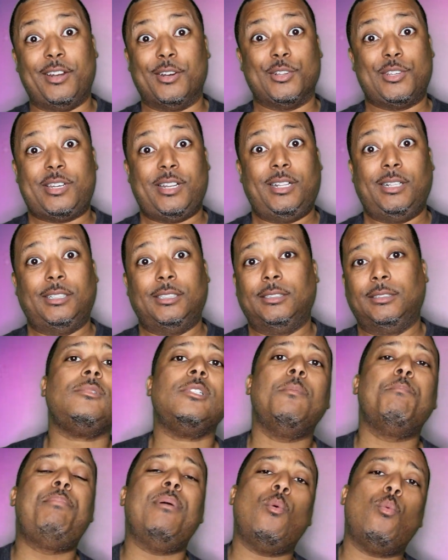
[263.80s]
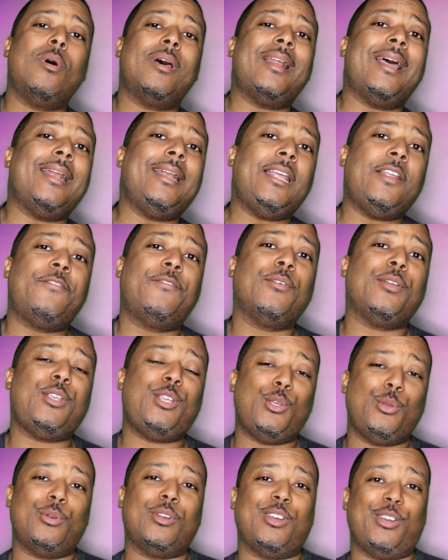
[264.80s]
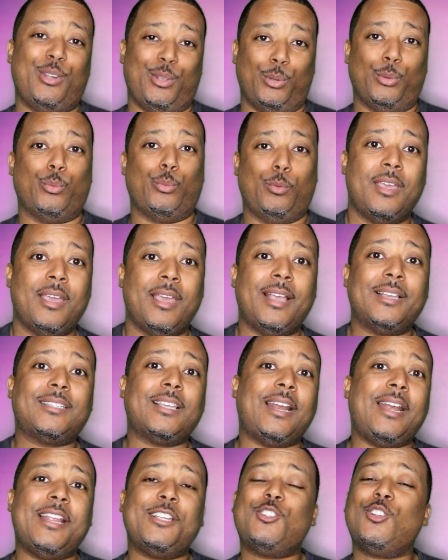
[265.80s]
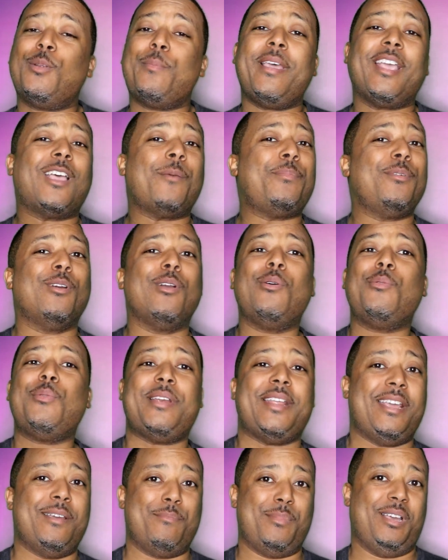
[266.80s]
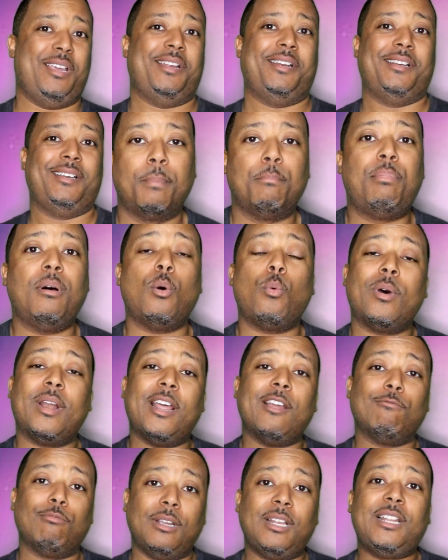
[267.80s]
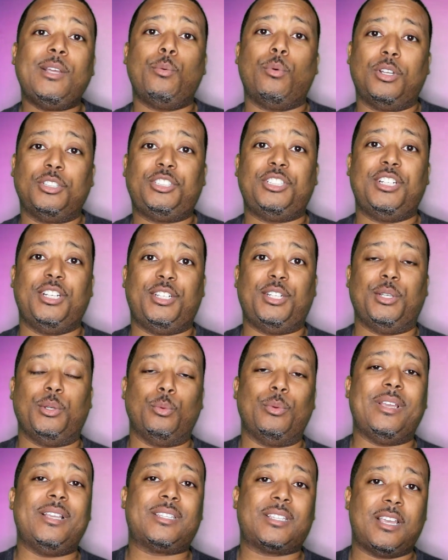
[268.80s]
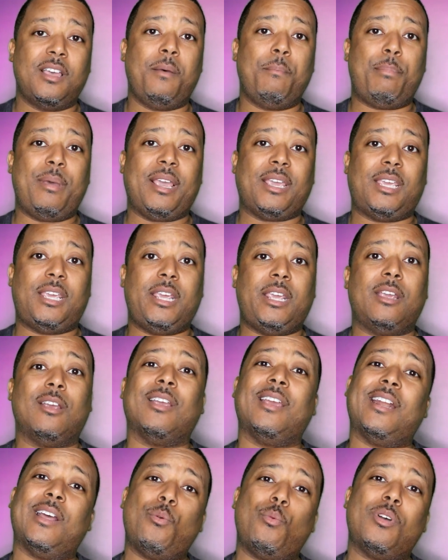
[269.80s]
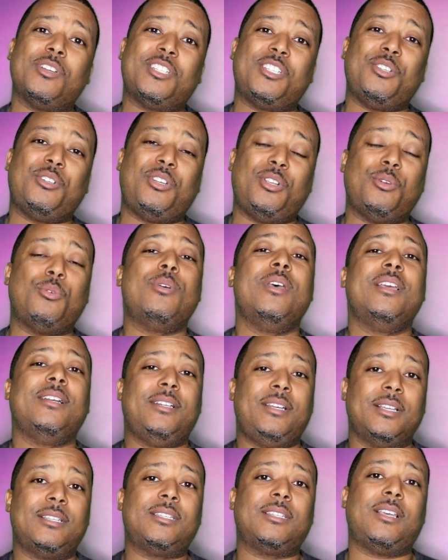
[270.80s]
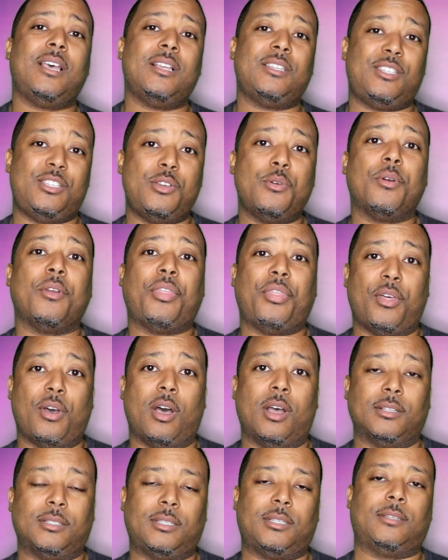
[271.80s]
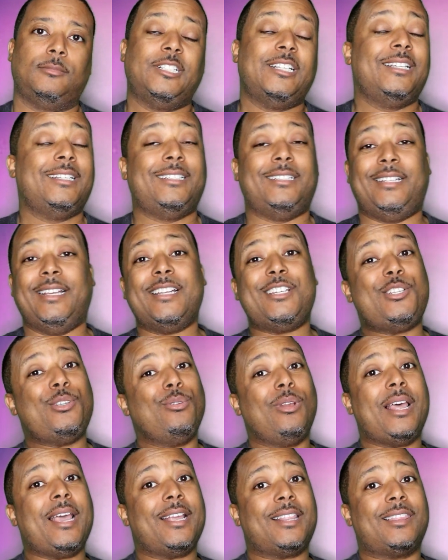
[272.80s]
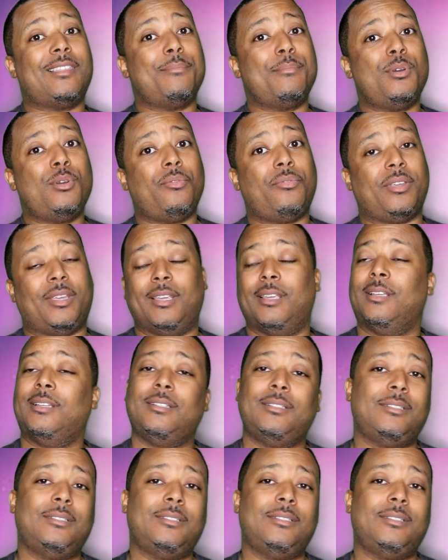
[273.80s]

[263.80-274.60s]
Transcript: Interstellar. But what I need for you to do is I need you to make up your own damn mind. But what I really want you to do is come back here and I want you to discuss your thoughts. Did you like the movie?